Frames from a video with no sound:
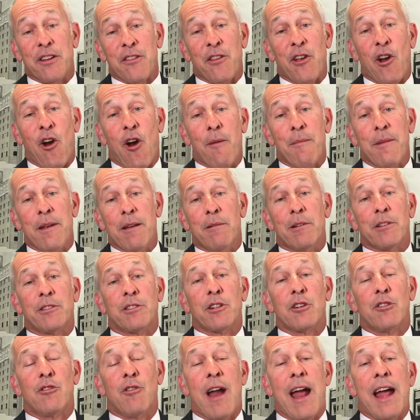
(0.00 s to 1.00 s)
Army, he went
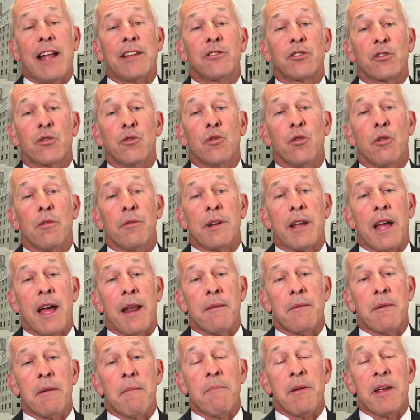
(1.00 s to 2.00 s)
to grad school. We
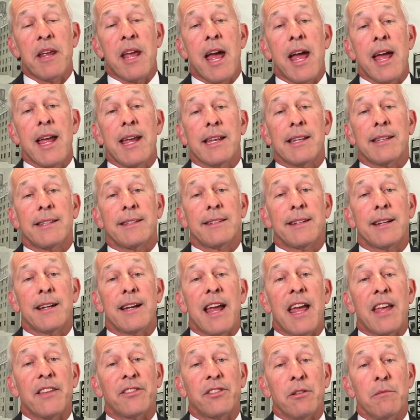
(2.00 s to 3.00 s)
got an MBA
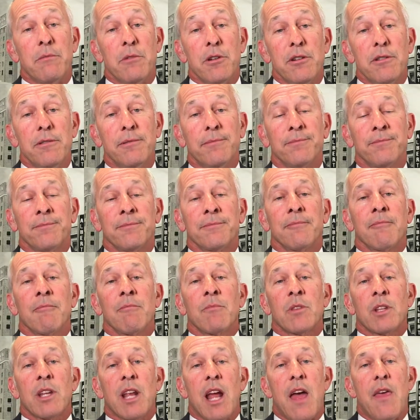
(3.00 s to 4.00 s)
at SMU,
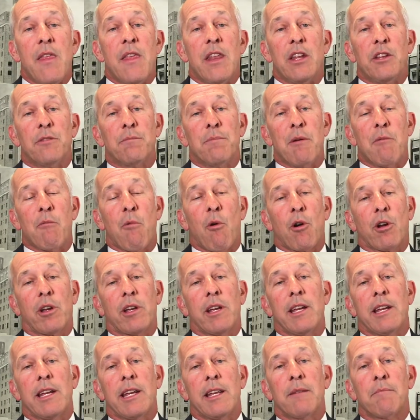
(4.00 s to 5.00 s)
and then he's been
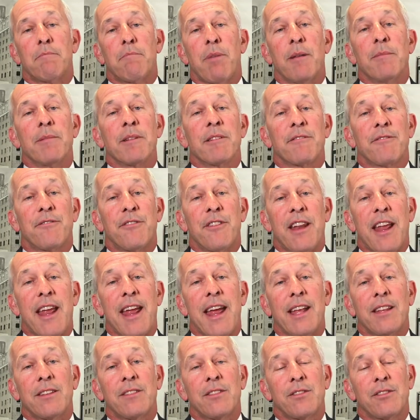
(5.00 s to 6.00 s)
working in public
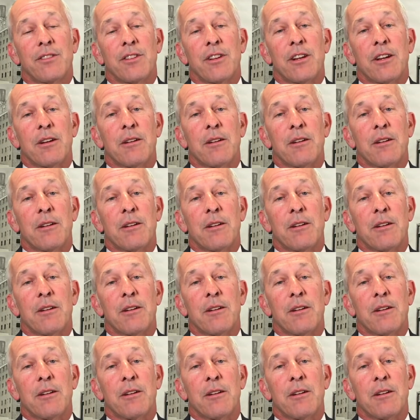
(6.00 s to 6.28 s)
finance